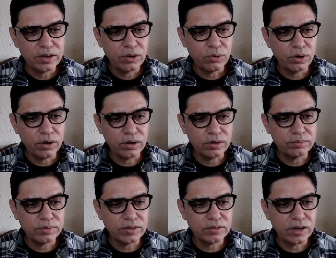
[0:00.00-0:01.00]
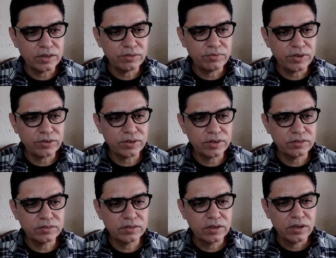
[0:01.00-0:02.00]
inside the
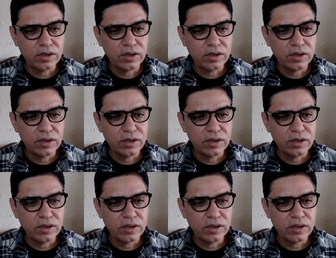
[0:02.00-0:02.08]
ventricles.